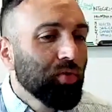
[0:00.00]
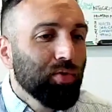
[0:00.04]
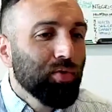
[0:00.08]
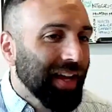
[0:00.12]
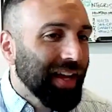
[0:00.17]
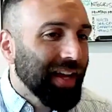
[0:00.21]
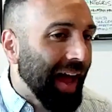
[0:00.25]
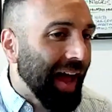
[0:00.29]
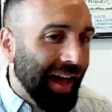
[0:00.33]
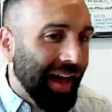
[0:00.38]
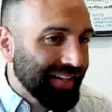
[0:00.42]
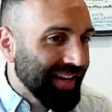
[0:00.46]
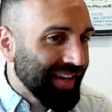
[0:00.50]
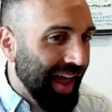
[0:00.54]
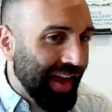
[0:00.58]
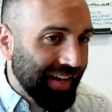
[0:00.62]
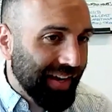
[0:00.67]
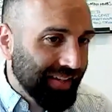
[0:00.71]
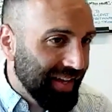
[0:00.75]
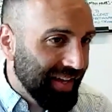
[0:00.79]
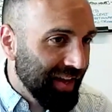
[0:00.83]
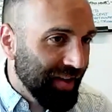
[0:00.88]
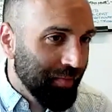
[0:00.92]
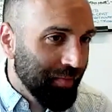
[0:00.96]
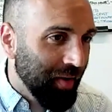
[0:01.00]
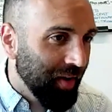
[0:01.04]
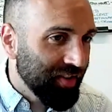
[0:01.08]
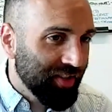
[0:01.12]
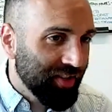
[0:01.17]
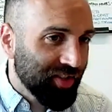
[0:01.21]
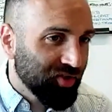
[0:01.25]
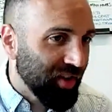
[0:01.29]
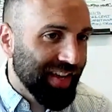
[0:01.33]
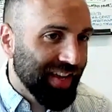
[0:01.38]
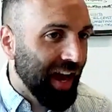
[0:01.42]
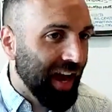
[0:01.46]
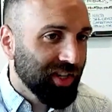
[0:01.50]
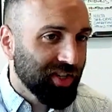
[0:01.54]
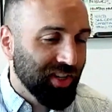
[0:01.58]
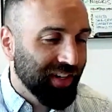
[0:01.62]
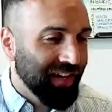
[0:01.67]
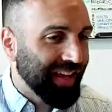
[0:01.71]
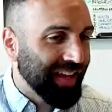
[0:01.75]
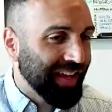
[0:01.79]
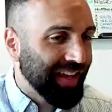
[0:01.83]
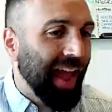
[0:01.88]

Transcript: contact to him on this transaction.